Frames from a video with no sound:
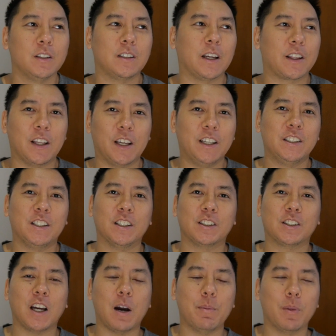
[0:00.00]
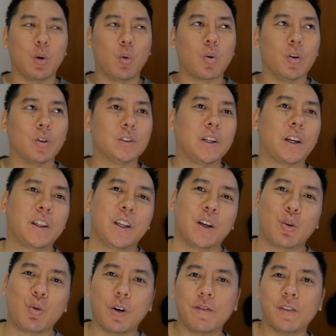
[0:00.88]
It's like the easiest job in the world. It's like
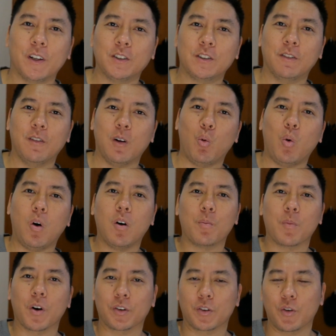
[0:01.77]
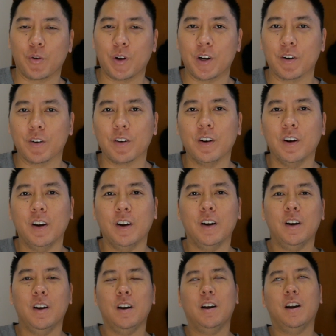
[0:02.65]
the equivalent of a Walmart greeter.
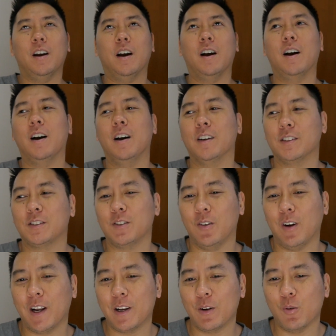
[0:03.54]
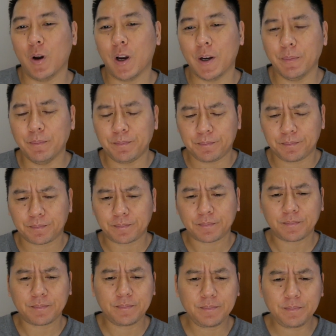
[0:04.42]
So anyway,
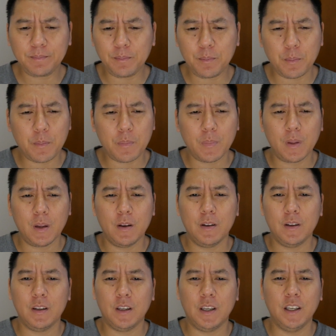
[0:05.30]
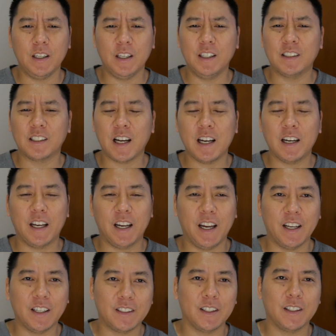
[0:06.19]
he's kind of
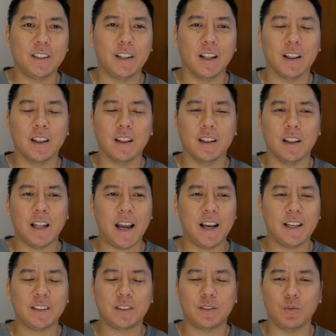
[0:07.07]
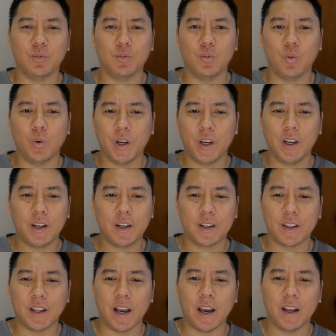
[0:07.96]
hinted the last
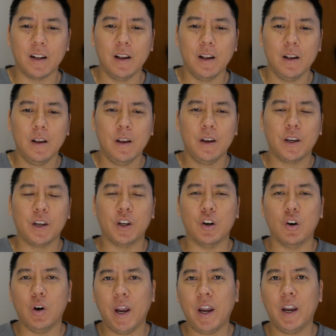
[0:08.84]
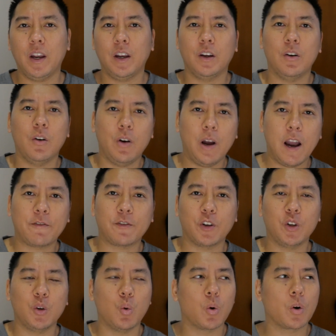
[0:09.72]
week that, you know, hey, you know,
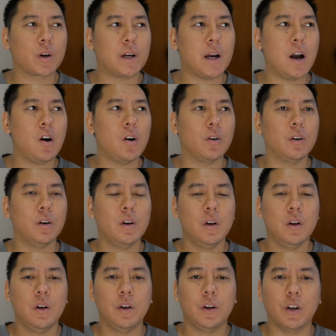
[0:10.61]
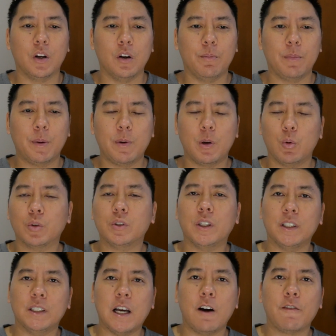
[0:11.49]
after you work out, you know, maybe you'll
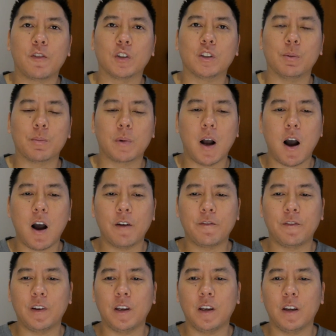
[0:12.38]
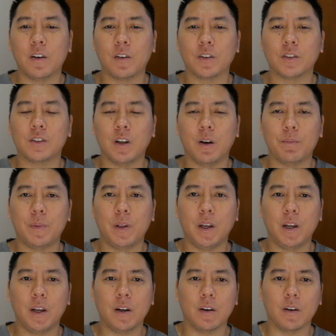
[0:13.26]
sit down for some coffee or
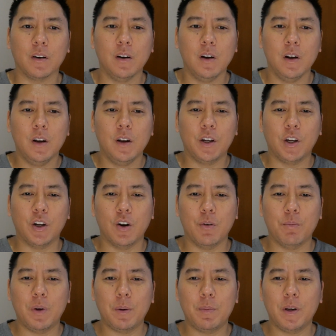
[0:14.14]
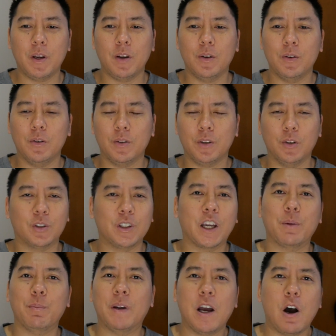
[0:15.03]
something, or, you know, maybe you'll
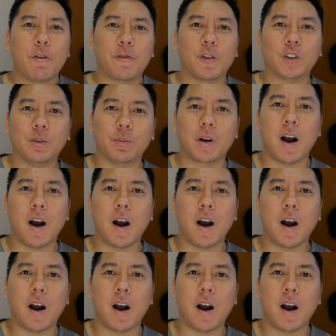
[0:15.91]
take me out for some